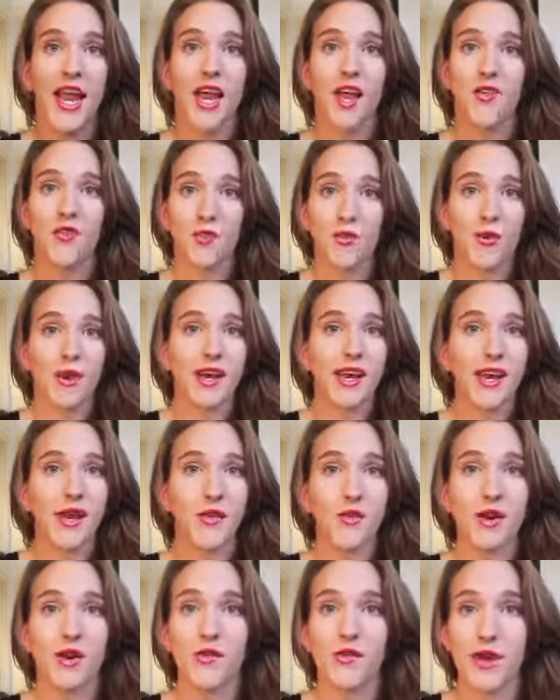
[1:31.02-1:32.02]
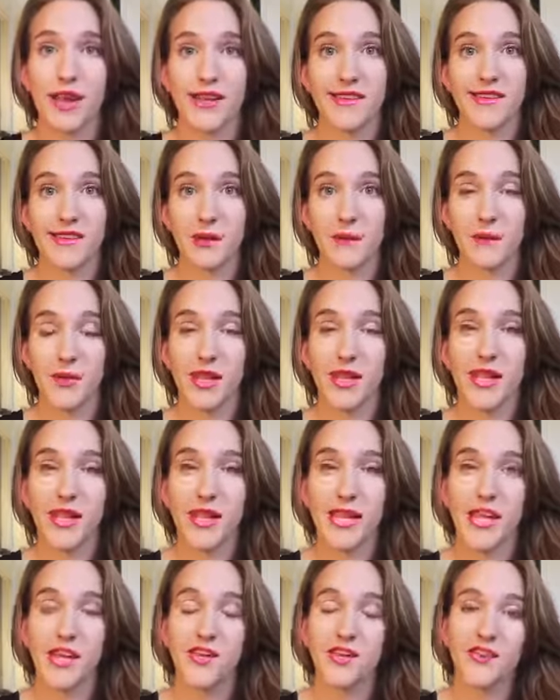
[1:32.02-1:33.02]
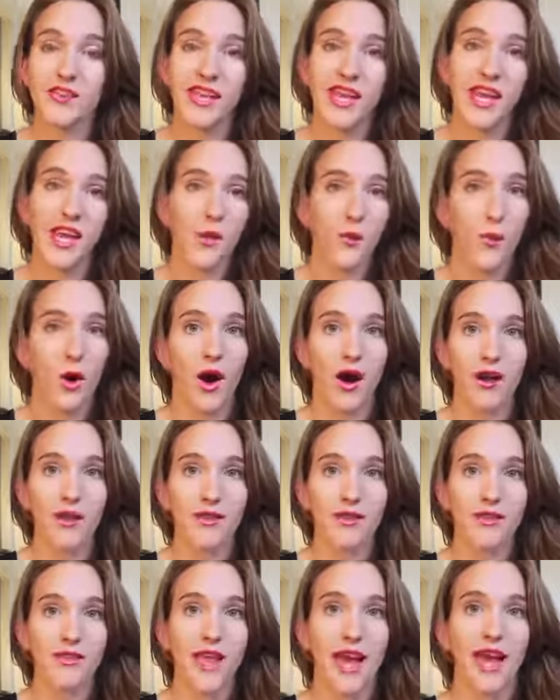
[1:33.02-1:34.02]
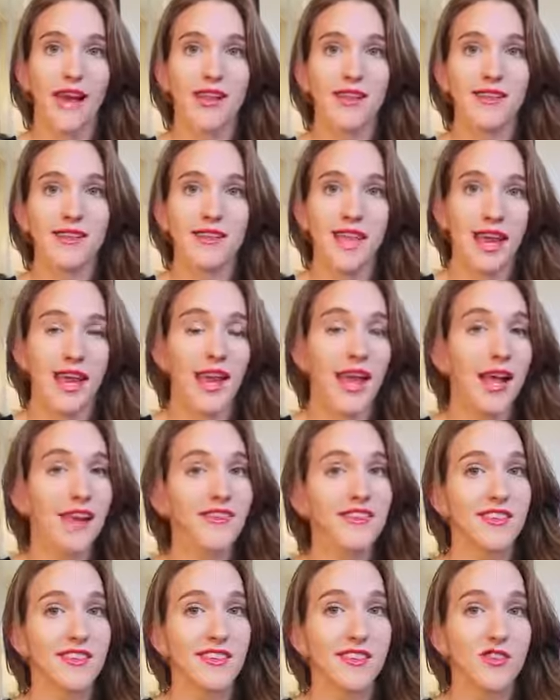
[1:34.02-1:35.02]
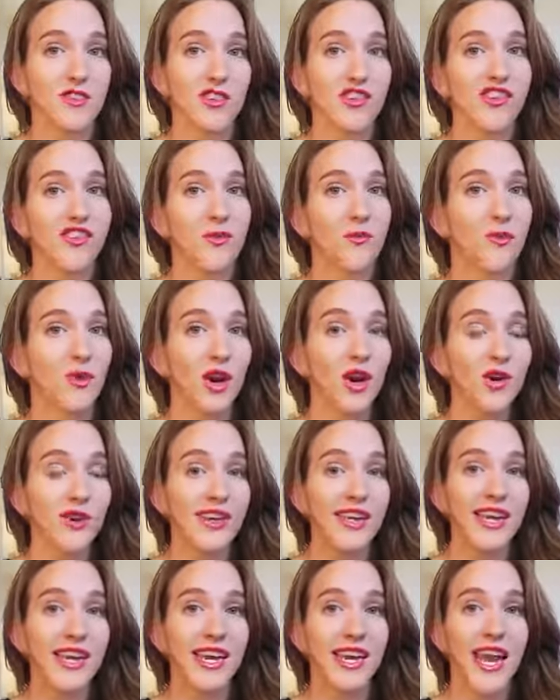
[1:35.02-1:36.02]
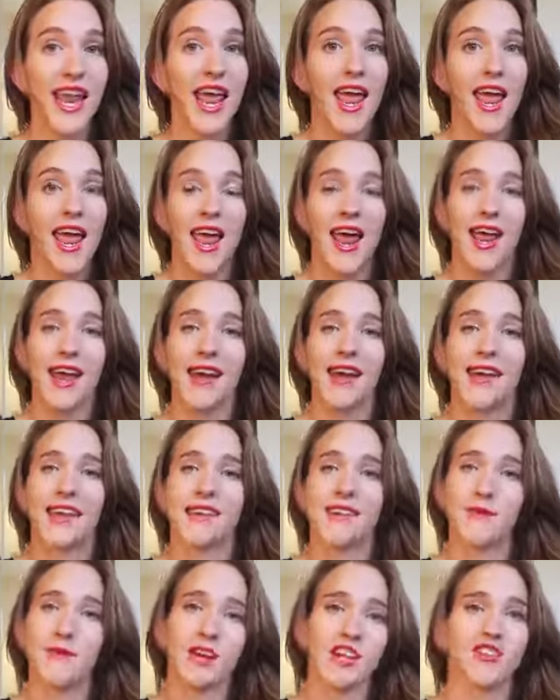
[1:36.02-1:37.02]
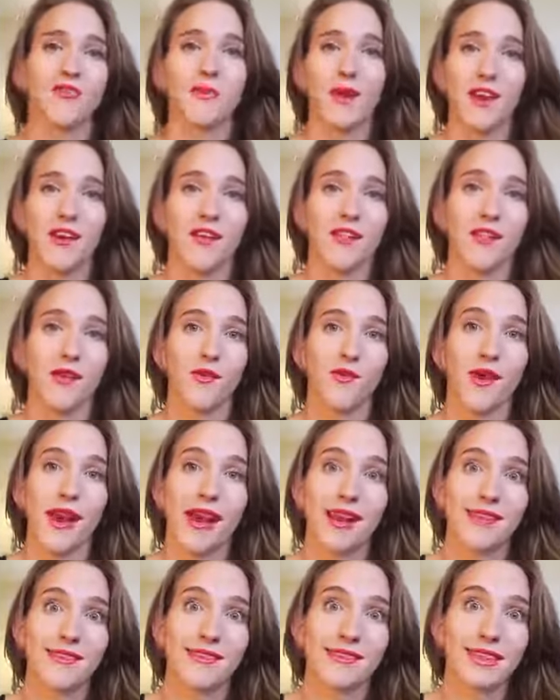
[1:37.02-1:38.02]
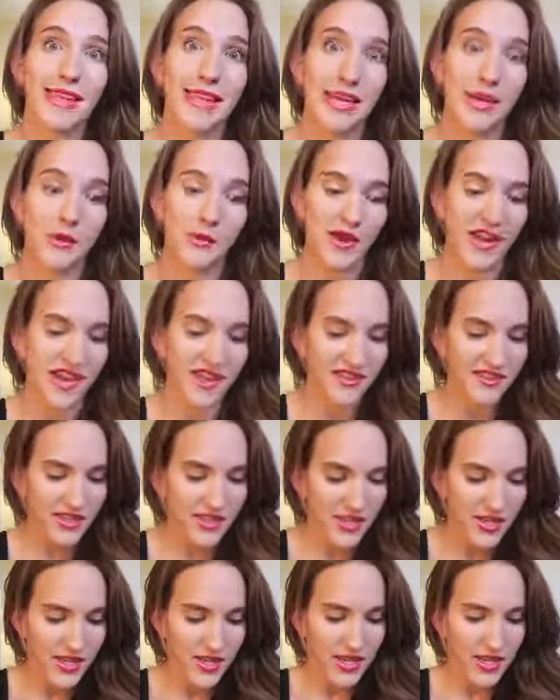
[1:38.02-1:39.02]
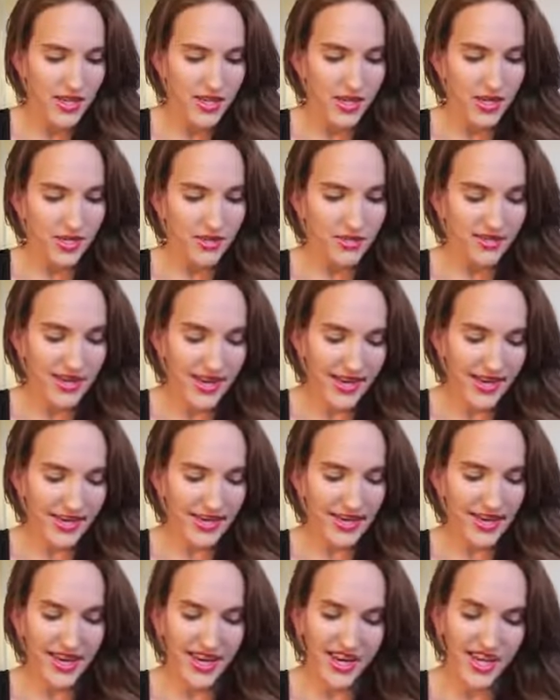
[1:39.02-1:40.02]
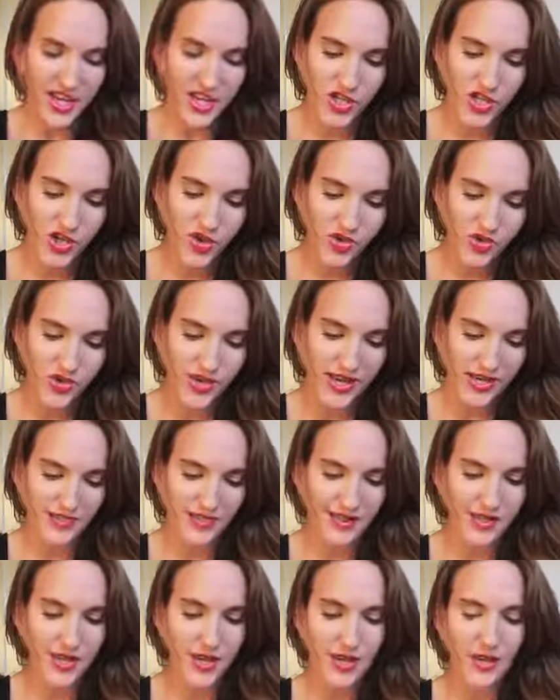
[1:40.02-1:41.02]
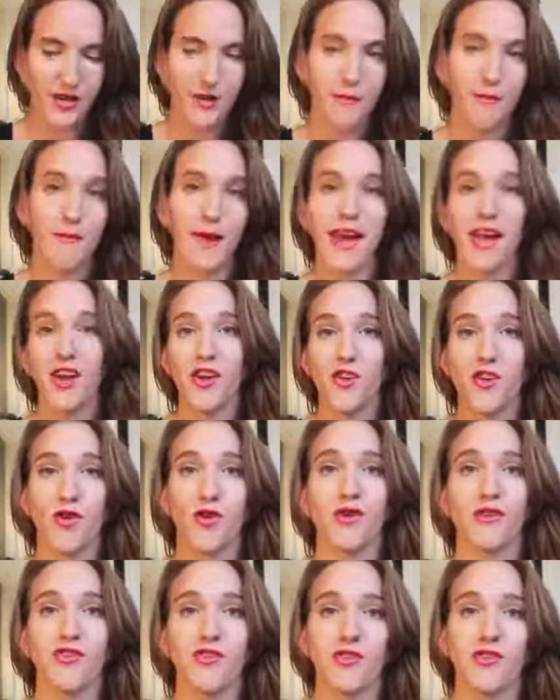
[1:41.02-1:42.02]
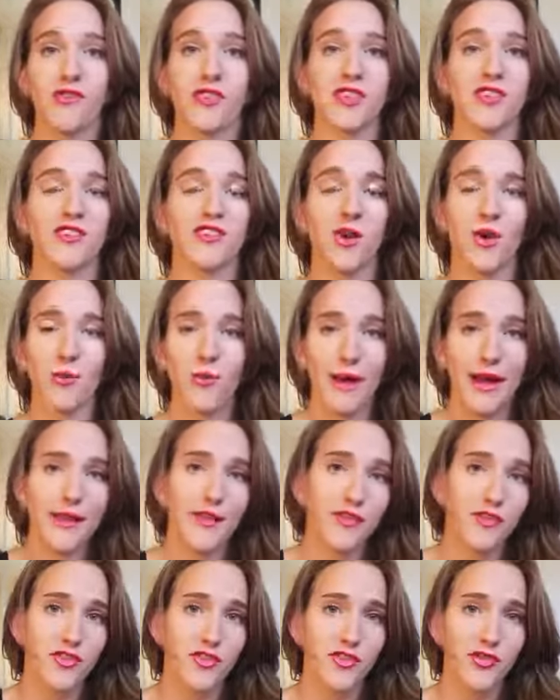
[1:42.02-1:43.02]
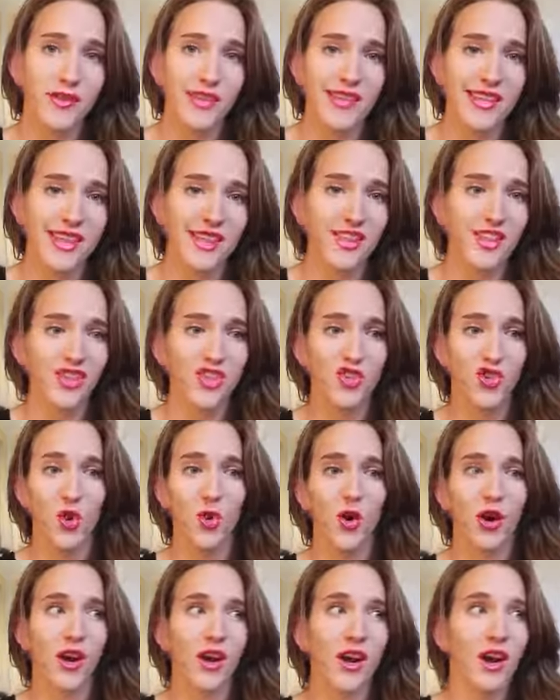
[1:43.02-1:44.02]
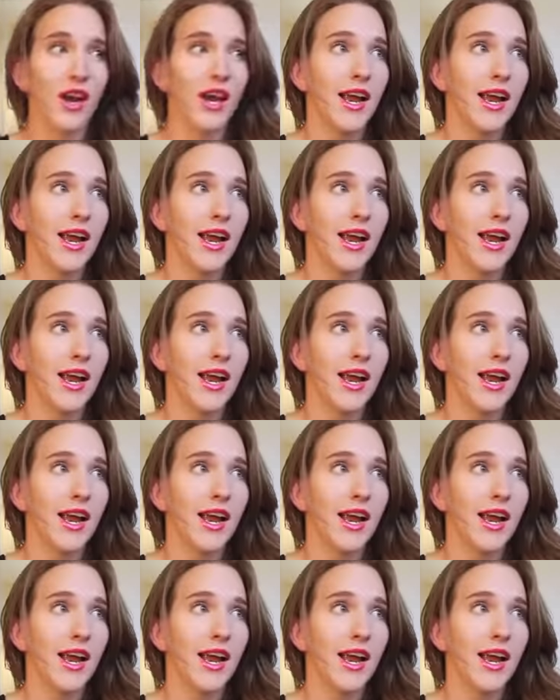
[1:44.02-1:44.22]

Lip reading: If you want to get rid of rice completely, use quinoa. That is an excellent source of protein and it is much better than rice anyways. Secondly, drinks. Make your own juices. Don't buy the juices at the store.